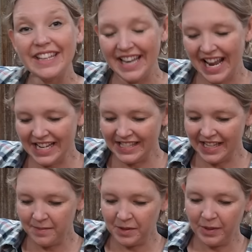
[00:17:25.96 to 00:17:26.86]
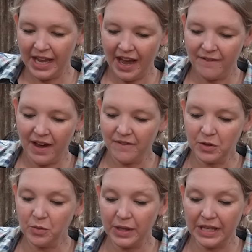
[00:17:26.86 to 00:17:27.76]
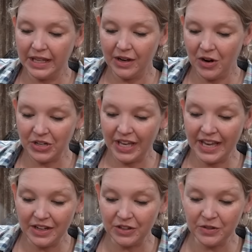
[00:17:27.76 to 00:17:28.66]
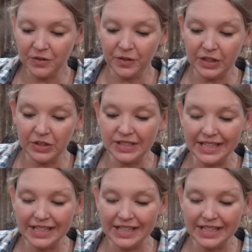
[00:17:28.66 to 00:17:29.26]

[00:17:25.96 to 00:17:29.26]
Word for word: The next steps we have after we get our canner filled